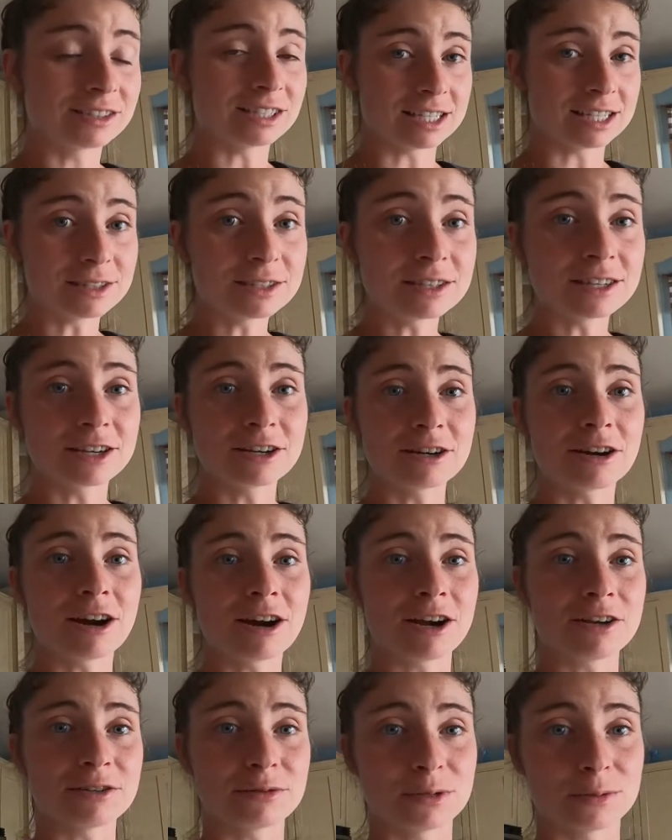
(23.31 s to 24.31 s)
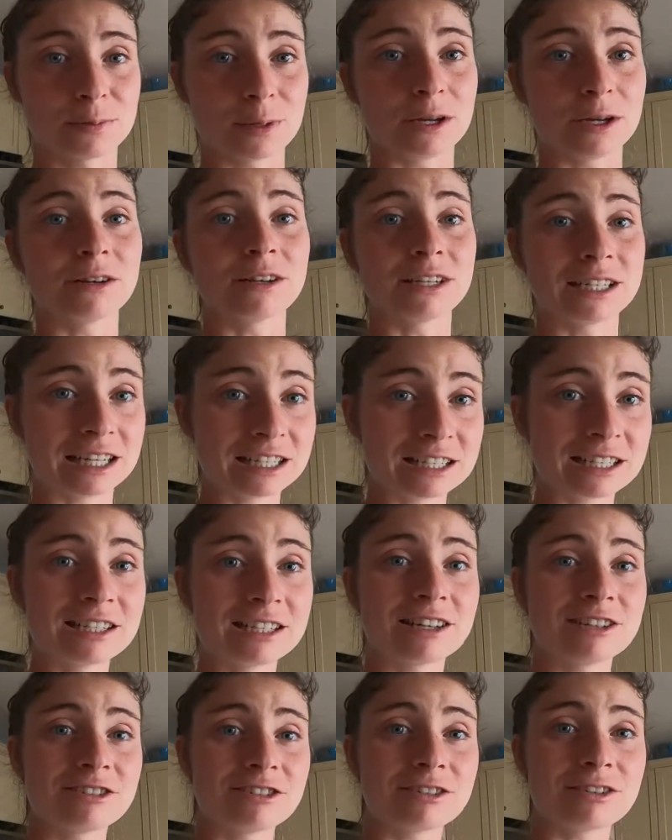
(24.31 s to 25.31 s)
that's the year our house was built,
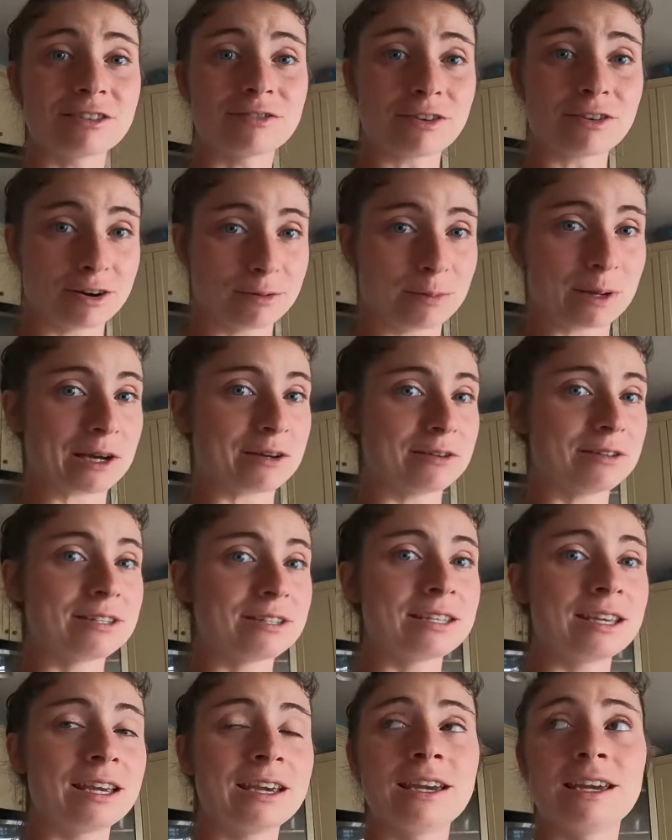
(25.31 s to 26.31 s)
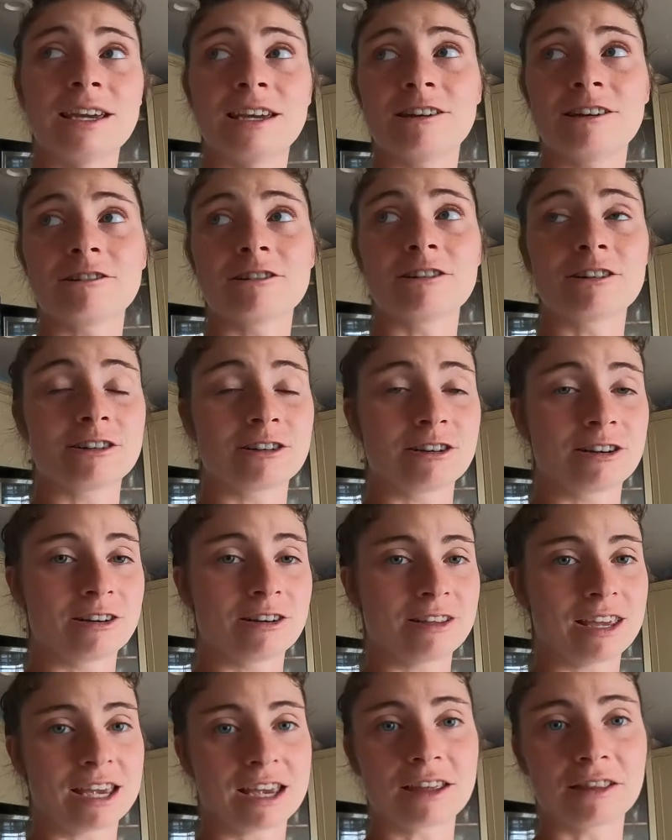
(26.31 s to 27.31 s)
1900 farmhouse here on
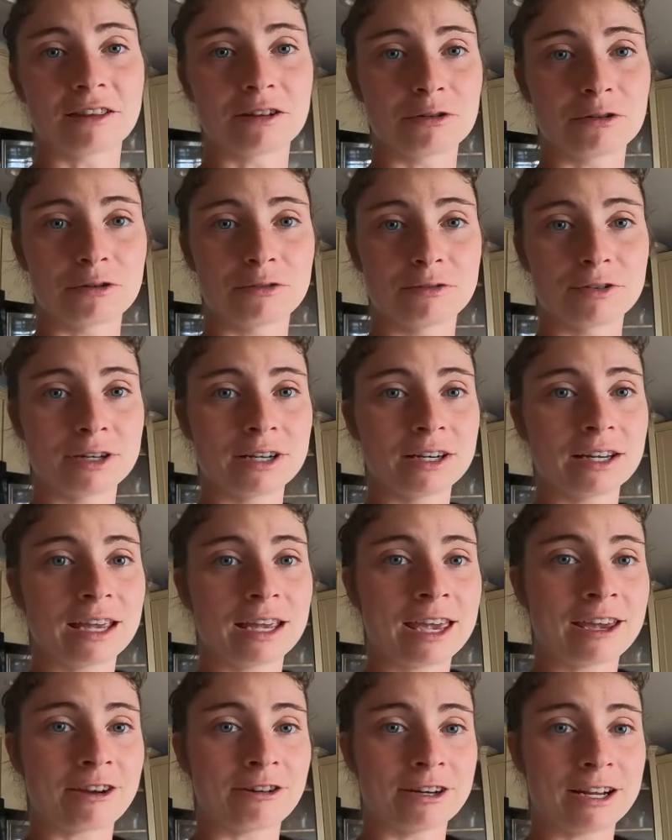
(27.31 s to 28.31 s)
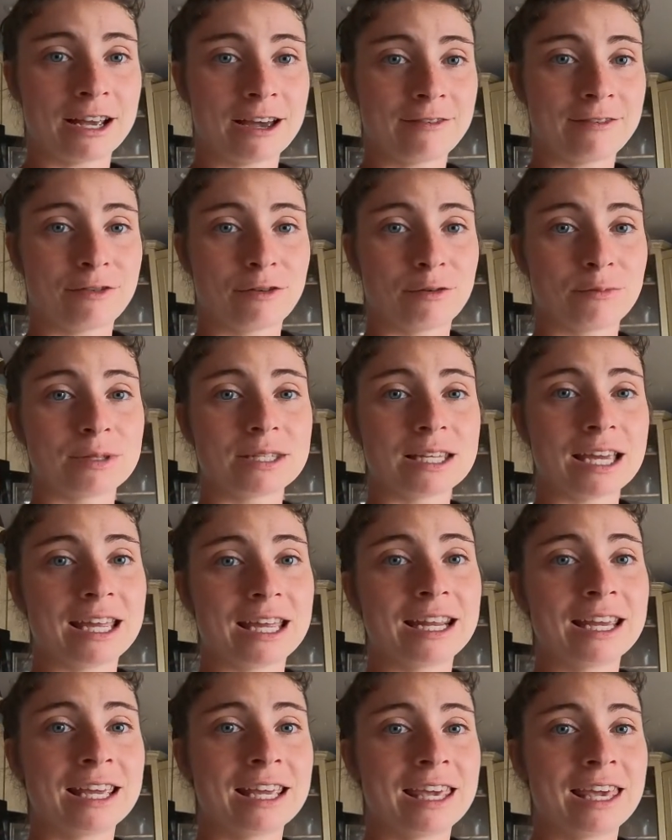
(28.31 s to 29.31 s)
our like a little over acre-and-a-half
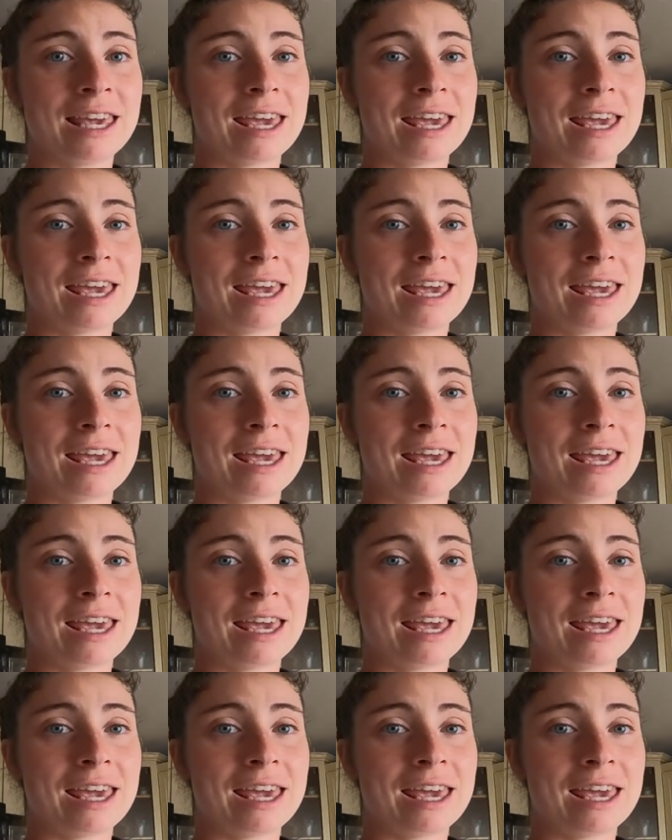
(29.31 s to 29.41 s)
homestead.